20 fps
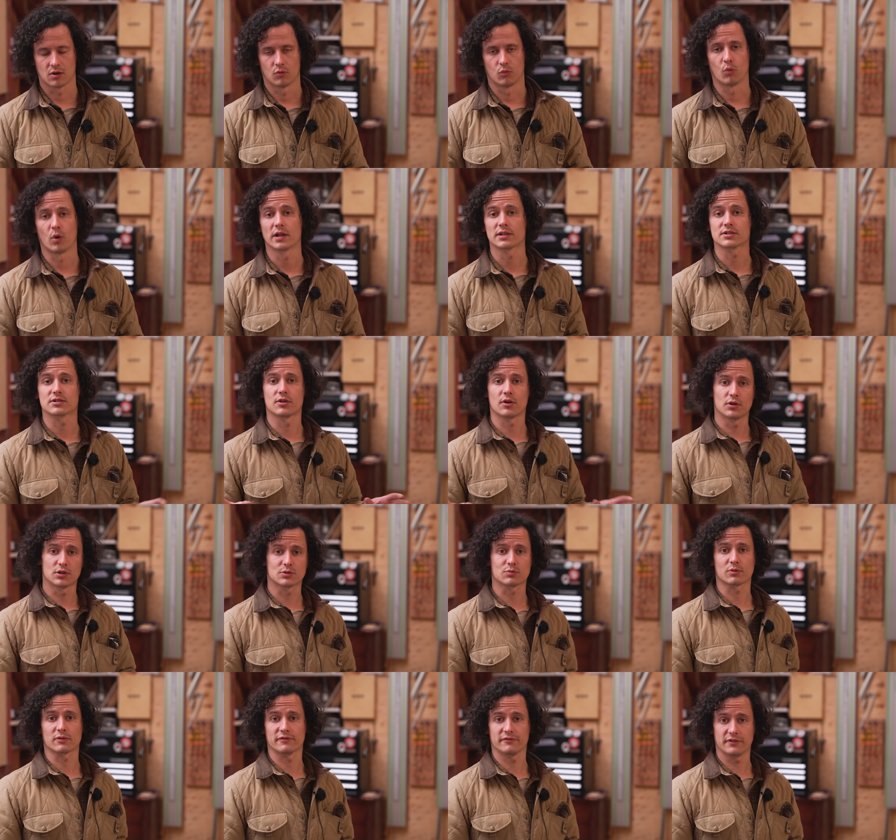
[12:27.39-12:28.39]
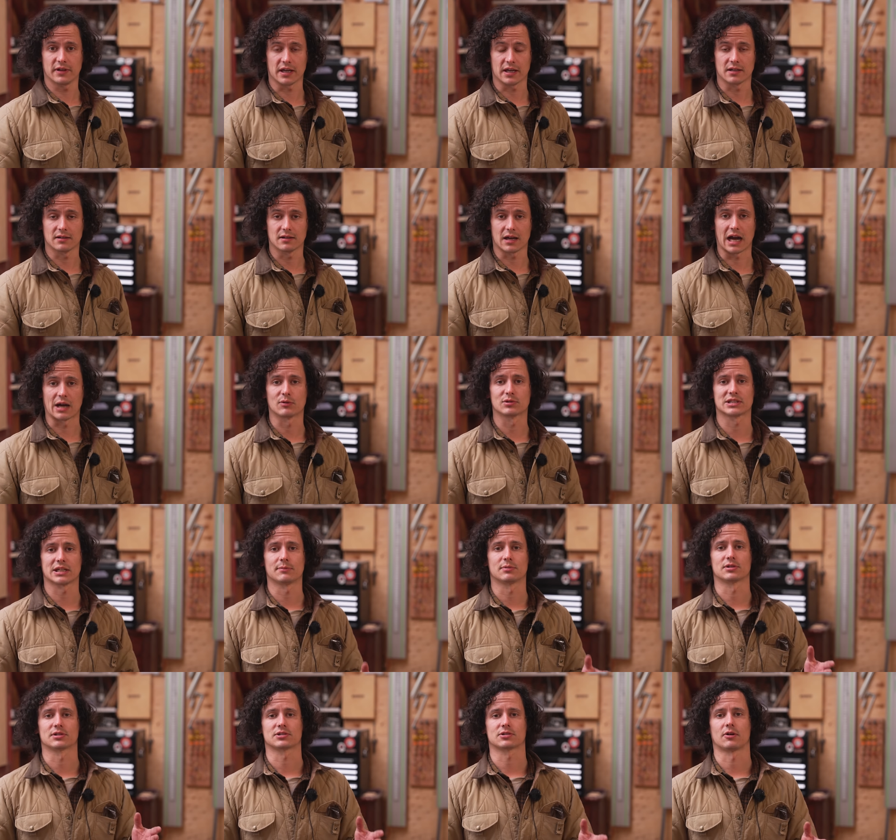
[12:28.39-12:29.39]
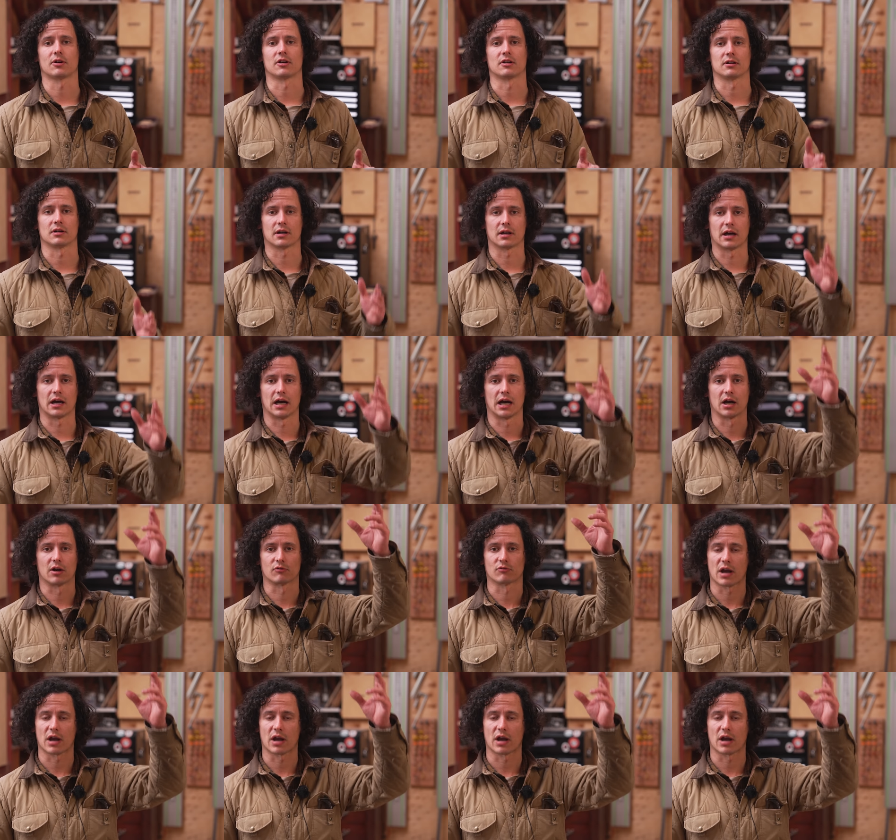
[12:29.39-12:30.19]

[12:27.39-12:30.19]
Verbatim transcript: Once those were fit, I was able to start uh,